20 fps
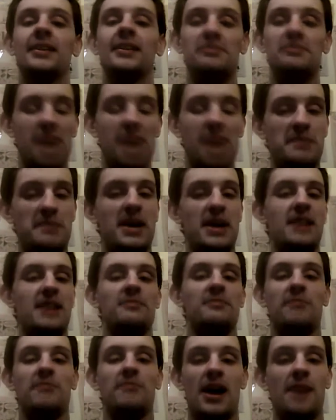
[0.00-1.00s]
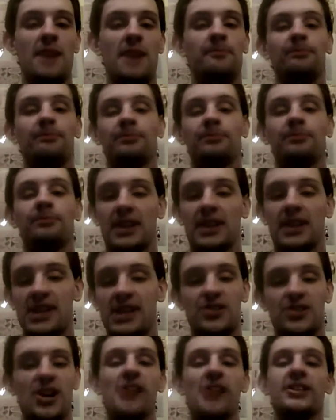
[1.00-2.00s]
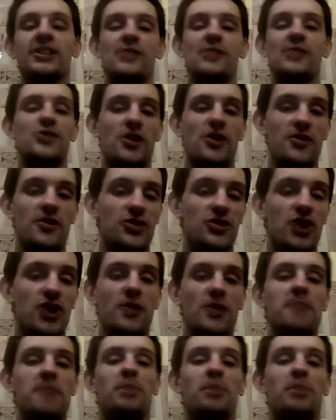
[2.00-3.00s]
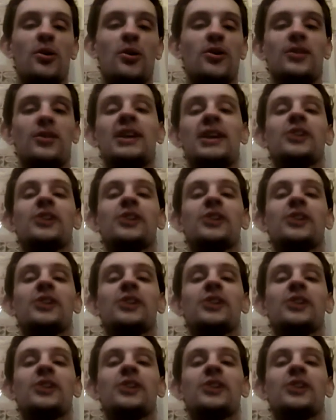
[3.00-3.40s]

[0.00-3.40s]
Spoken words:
maybe, because you also have Joey Porter,